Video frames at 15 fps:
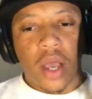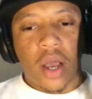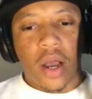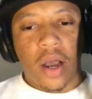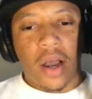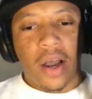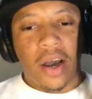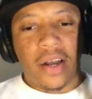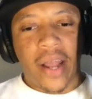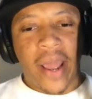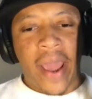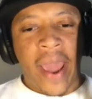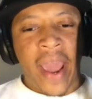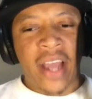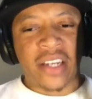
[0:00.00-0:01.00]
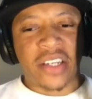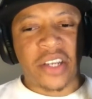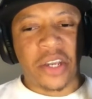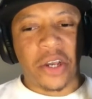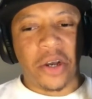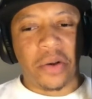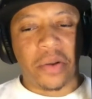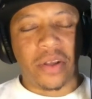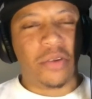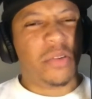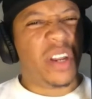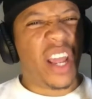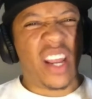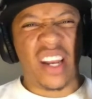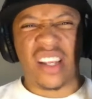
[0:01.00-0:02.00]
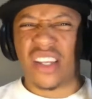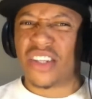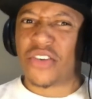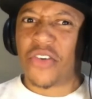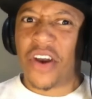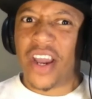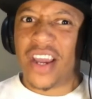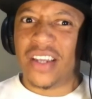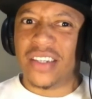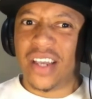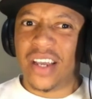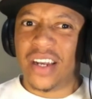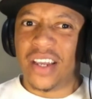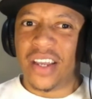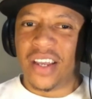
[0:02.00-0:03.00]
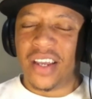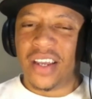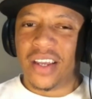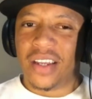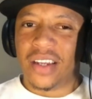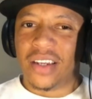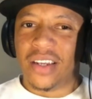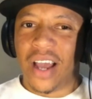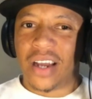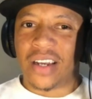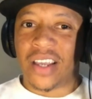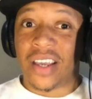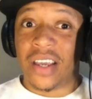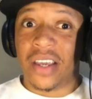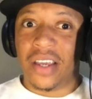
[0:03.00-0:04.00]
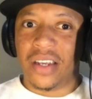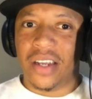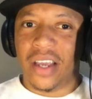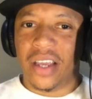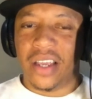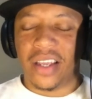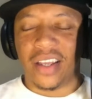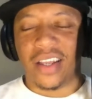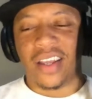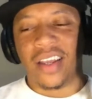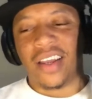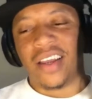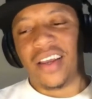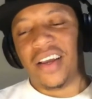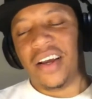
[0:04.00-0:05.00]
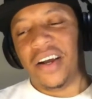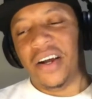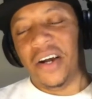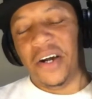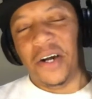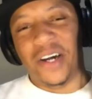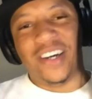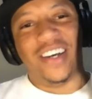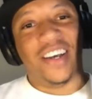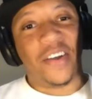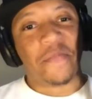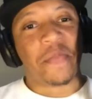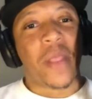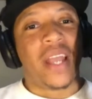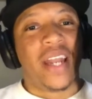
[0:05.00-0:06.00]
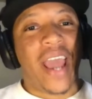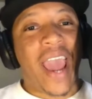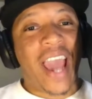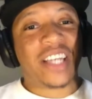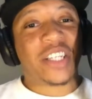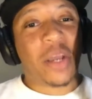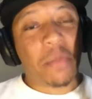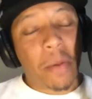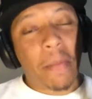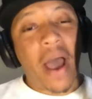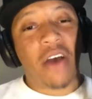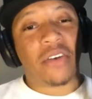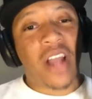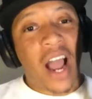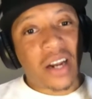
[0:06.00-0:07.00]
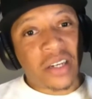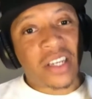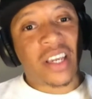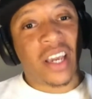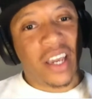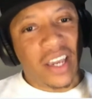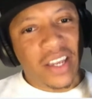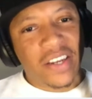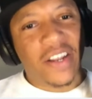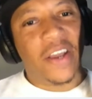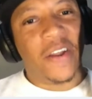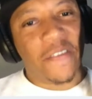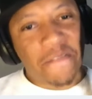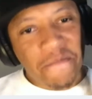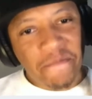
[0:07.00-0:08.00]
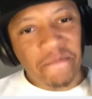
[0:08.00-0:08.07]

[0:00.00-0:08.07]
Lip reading: they asked him, it's crazy, ain't it? Dr. King Day. They asked him about Dr. King Day